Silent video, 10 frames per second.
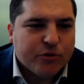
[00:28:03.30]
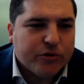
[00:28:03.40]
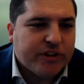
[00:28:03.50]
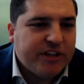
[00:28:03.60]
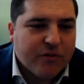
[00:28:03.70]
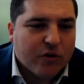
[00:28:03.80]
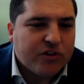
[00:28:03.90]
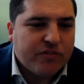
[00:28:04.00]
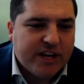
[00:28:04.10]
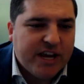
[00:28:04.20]
truly
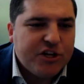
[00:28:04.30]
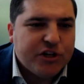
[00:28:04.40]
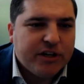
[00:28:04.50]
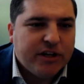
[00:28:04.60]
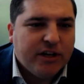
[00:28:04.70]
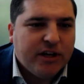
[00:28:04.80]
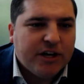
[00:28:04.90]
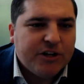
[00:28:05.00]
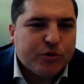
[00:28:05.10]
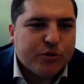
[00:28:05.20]
diversification,
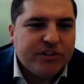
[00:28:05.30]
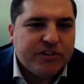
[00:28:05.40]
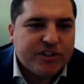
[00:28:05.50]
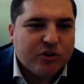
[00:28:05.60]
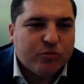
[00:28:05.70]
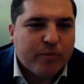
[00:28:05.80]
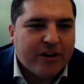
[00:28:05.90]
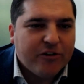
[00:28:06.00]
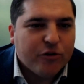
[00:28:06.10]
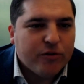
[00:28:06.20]
a truly skilled
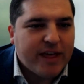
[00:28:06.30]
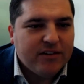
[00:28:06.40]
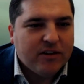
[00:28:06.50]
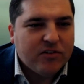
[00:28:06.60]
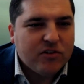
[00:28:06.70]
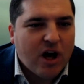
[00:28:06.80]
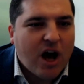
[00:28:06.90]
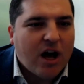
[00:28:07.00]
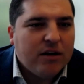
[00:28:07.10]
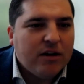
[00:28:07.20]
manager that does
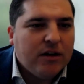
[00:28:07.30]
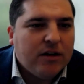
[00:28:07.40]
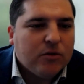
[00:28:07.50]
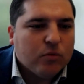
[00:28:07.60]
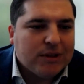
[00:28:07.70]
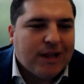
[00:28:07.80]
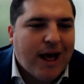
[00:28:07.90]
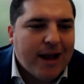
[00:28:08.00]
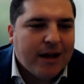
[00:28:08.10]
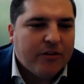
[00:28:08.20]
not
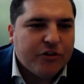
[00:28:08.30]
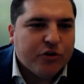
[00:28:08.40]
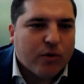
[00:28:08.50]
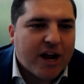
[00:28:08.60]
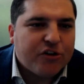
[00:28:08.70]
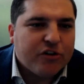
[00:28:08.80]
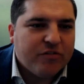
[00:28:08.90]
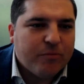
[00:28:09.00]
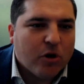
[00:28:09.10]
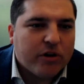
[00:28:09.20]
rely on the direction
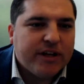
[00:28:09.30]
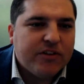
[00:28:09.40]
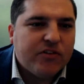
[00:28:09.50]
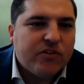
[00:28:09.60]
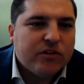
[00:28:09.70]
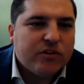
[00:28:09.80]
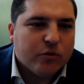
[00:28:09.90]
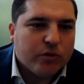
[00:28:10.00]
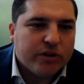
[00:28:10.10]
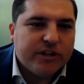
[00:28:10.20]
of markets
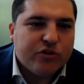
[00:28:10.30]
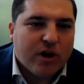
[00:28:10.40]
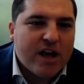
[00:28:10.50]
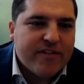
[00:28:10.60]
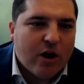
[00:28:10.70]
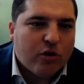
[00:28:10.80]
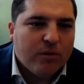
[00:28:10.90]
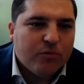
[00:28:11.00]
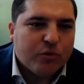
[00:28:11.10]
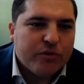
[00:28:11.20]
to really drive
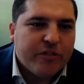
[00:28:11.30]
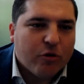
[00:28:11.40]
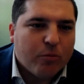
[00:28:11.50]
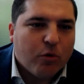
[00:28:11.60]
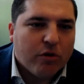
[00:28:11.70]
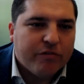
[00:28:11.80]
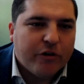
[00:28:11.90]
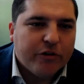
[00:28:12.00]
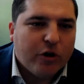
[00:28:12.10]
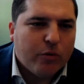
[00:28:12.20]
outcomes within their
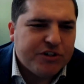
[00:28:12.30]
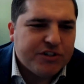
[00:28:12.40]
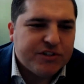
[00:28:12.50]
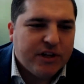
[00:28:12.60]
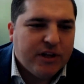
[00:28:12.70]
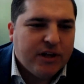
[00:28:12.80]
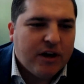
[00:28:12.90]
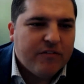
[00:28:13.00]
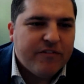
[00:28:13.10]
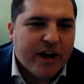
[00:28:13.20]
portfolio, which is
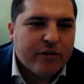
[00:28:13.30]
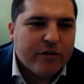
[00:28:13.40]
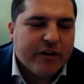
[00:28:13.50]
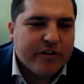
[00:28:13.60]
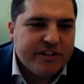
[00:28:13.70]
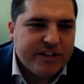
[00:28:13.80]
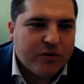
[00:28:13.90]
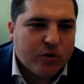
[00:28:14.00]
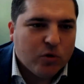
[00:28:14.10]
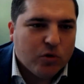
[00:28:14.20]
a very, very
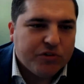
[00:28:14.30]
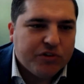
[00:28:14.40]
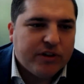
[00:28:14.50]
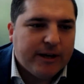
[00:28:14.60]
difficult